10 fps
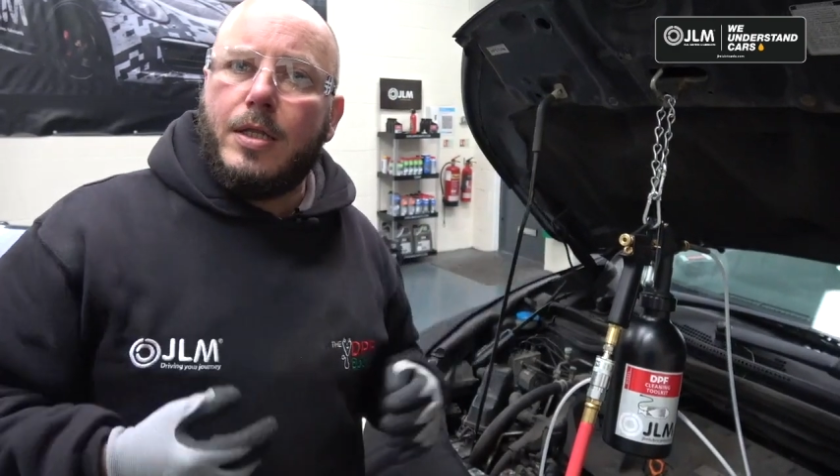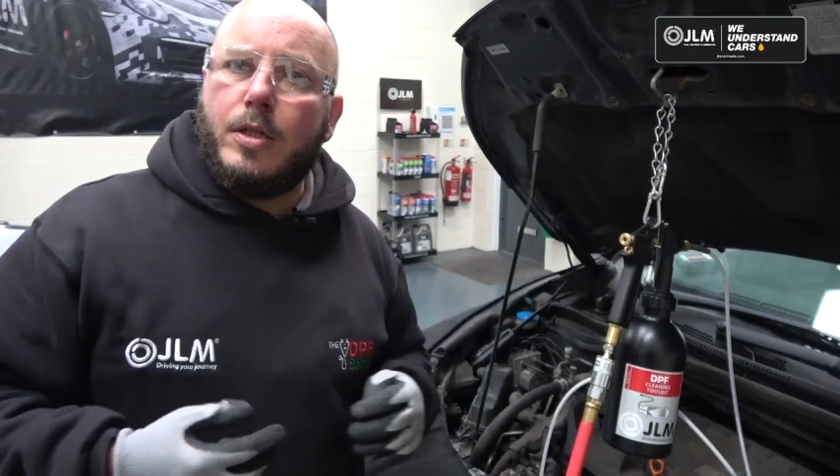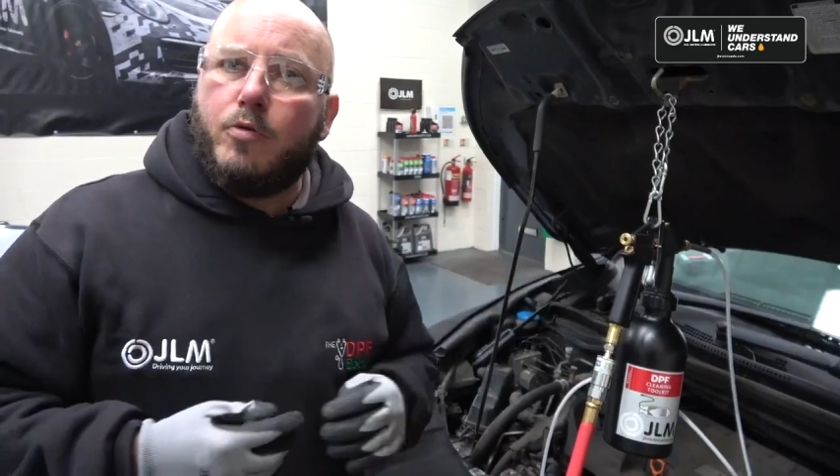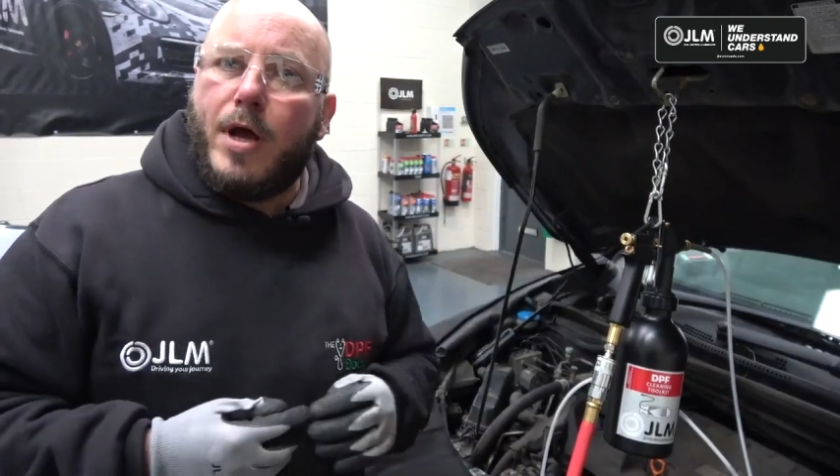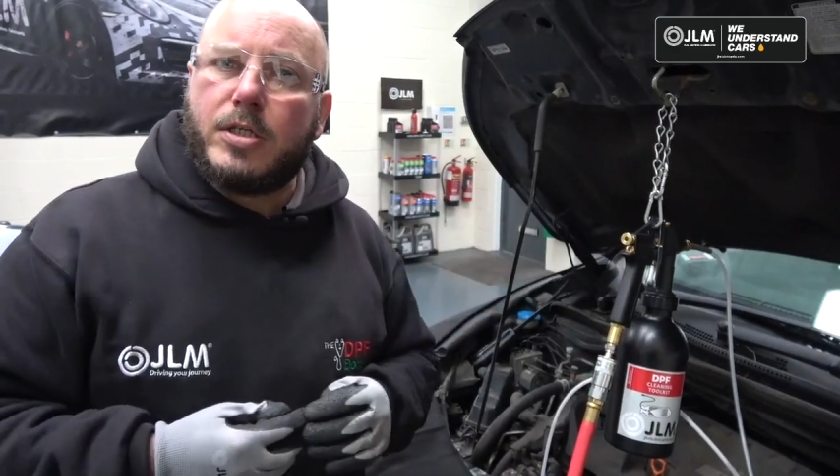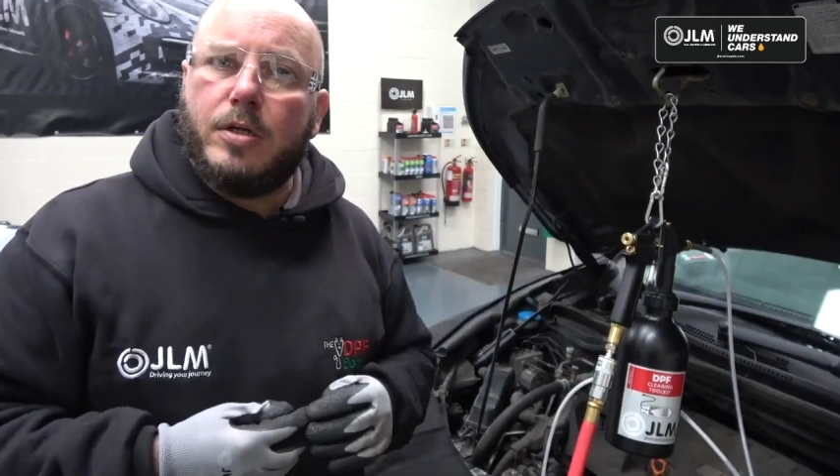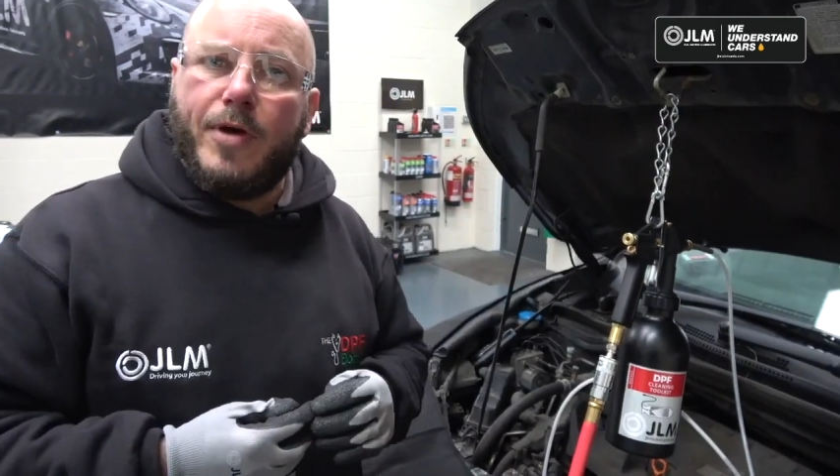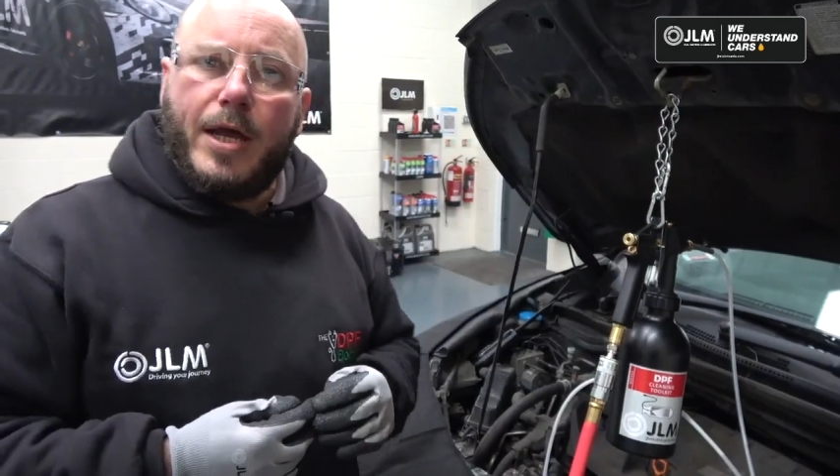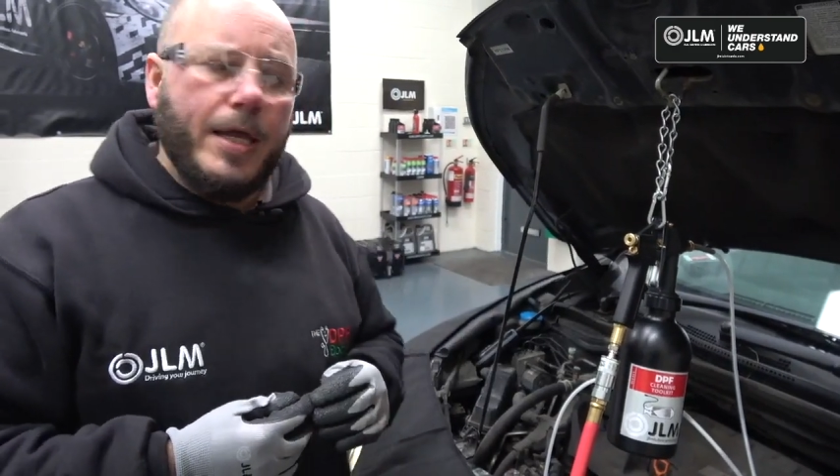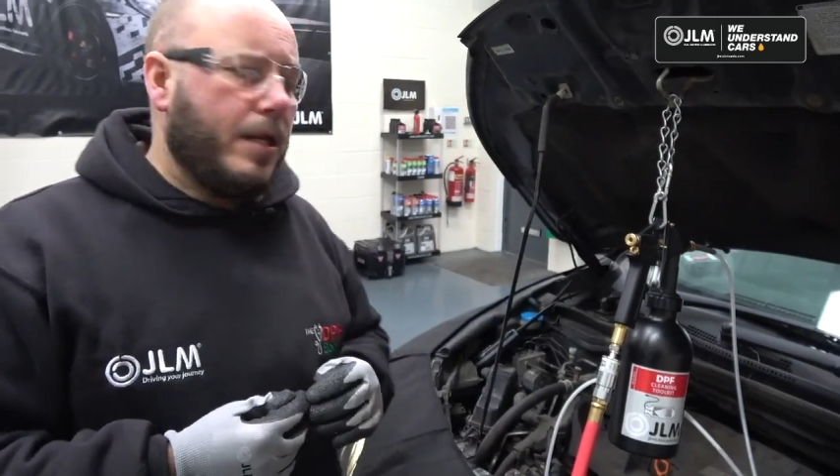rest of
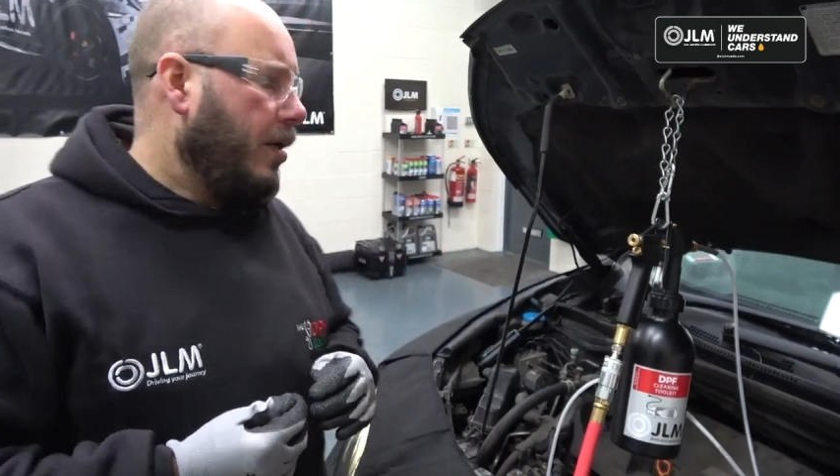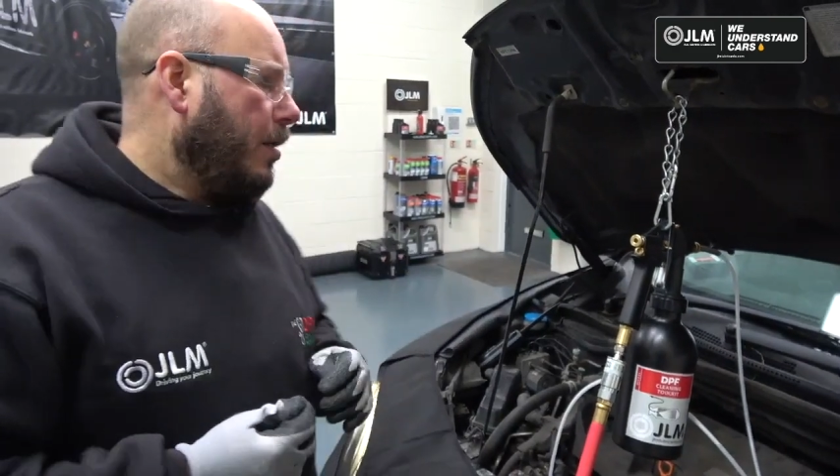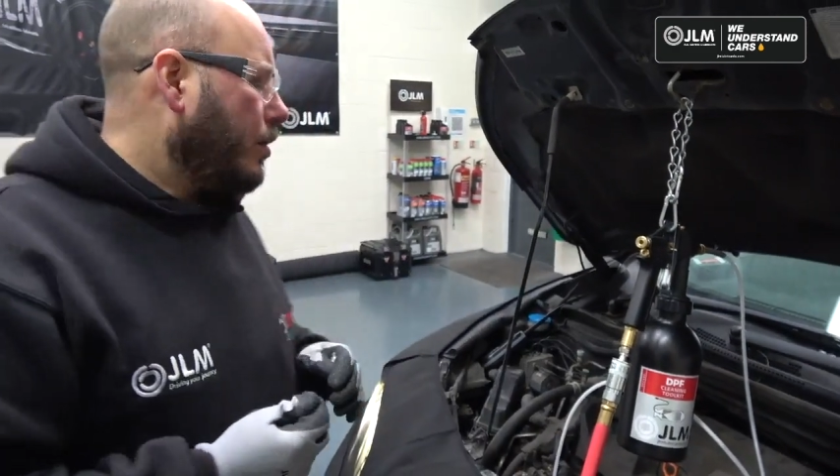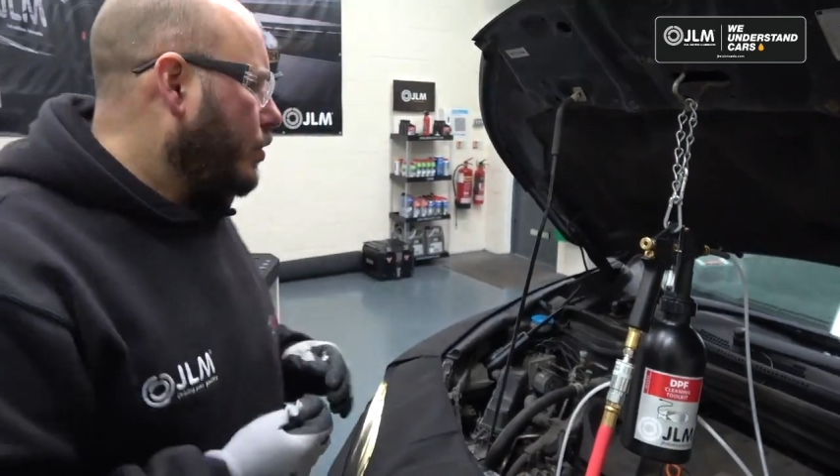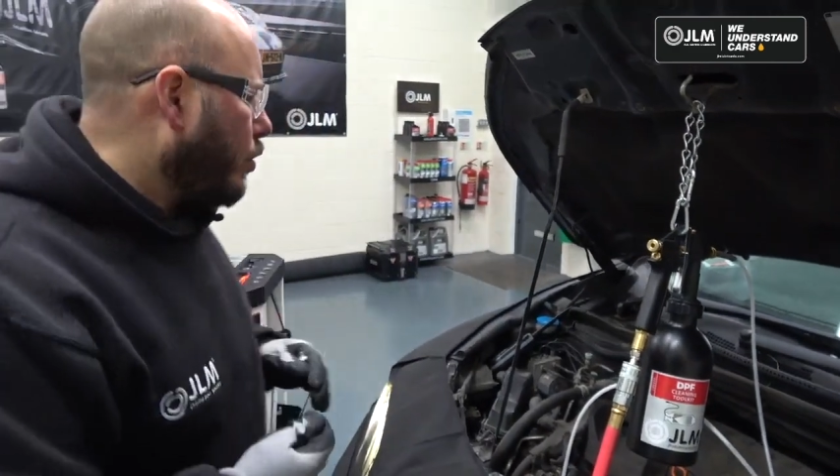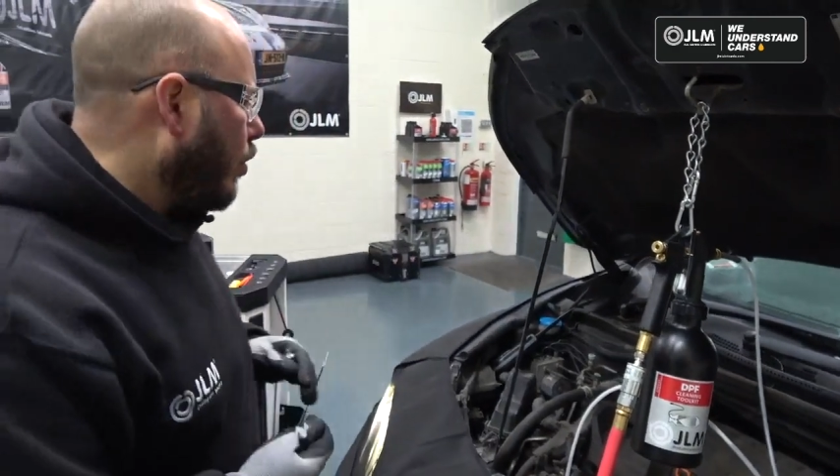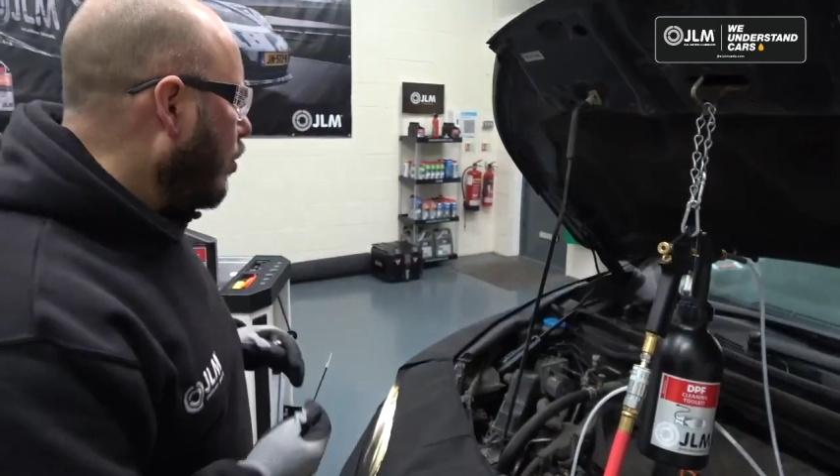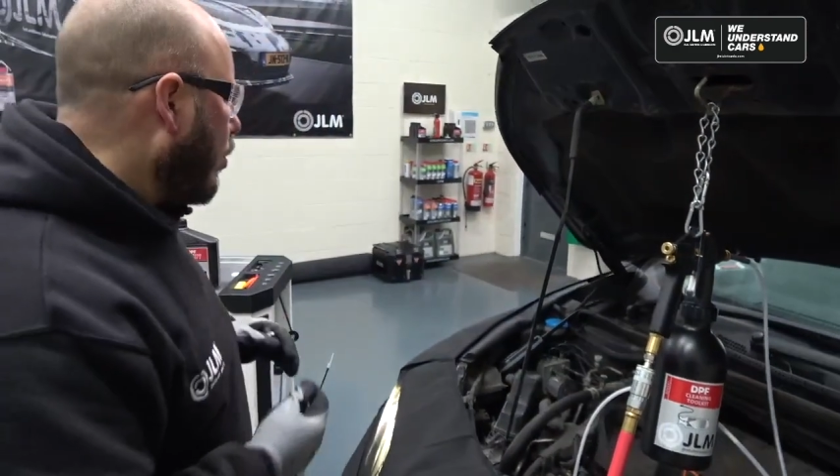it in. So